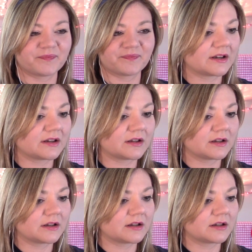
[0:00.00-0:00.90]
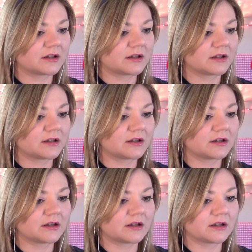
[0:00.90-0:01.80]

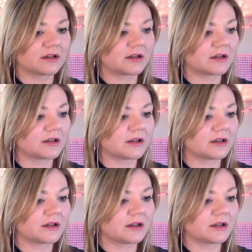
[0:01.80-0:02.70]
(no one is talking)